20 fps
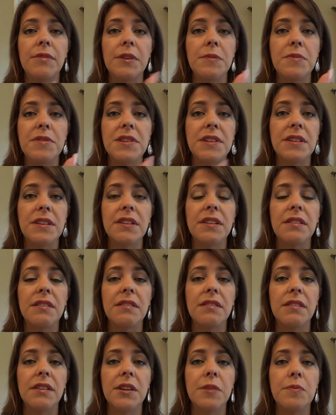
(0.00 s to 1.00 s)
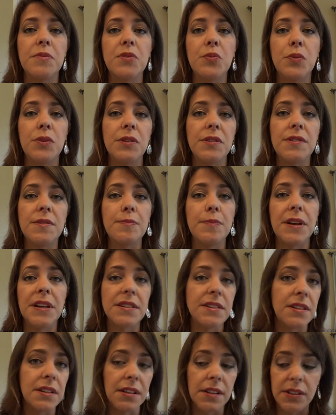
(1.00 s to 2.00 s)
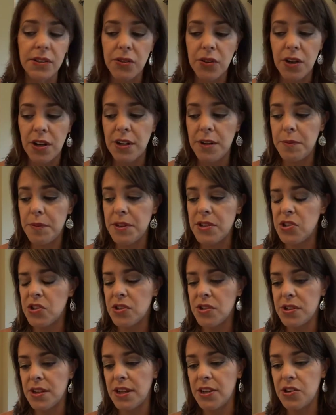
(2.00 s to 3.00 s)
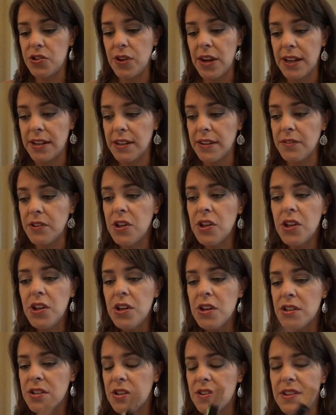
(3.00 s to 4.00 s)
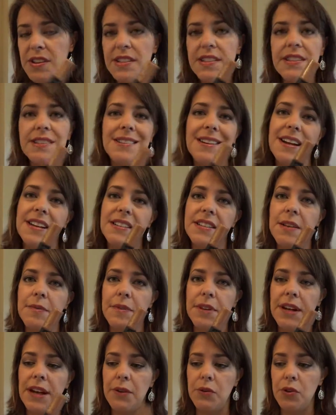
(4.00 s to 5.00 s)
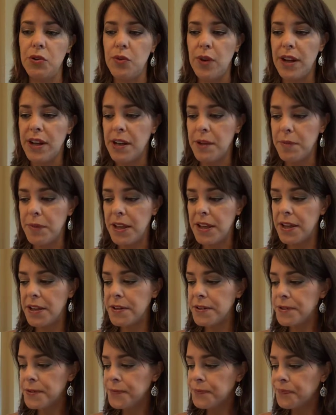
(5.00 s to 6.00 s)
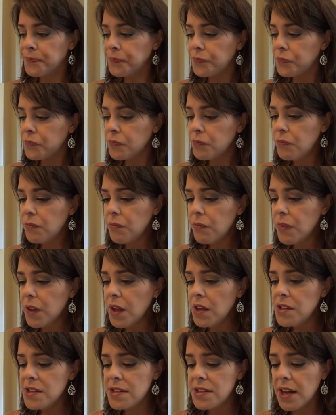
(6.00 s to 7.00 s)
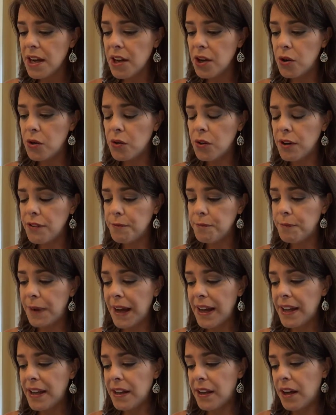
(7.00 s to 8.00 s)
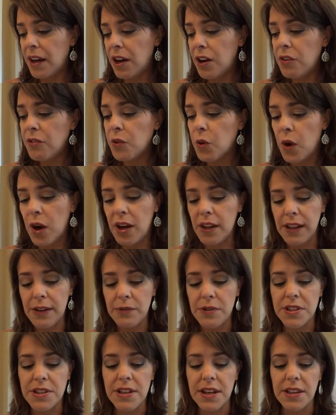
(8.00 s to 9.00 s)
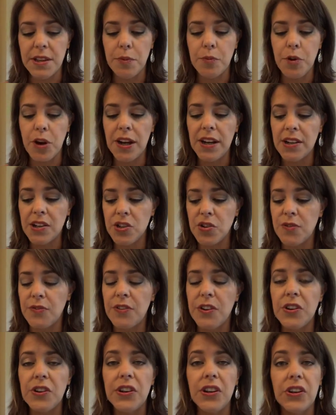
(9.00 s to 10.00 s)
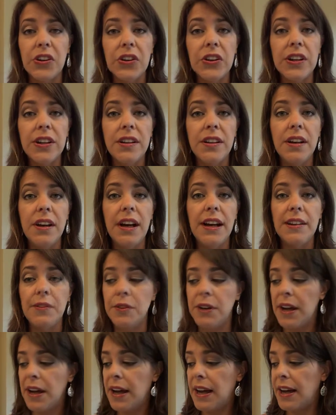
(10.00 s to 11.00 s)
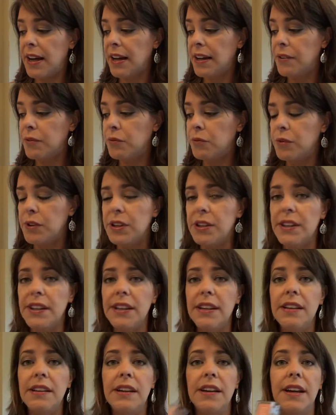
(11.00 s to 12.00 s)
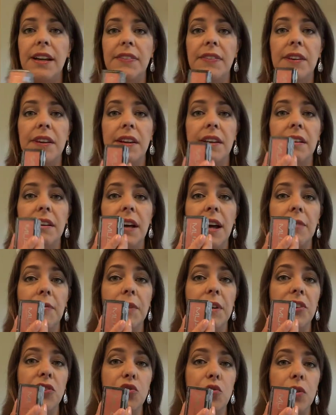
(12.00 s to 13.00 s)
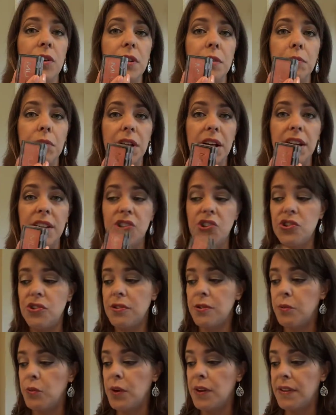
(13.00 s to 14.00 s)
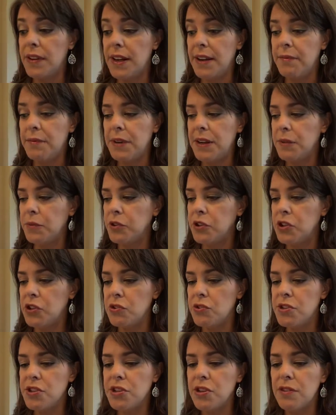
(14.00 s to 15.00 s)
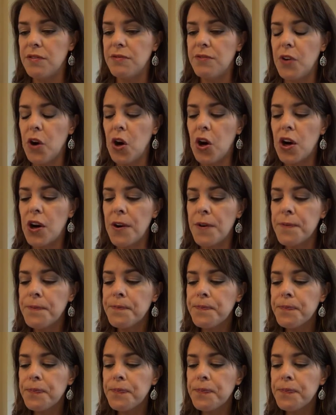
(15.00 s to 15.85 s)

lipstick lips with specks of glitter on them. It's just not attractive. So this is not something I would recommend. So overall, I would say the products are very good. I really think I've been enjoying the blush, the one that I've been able to use so far.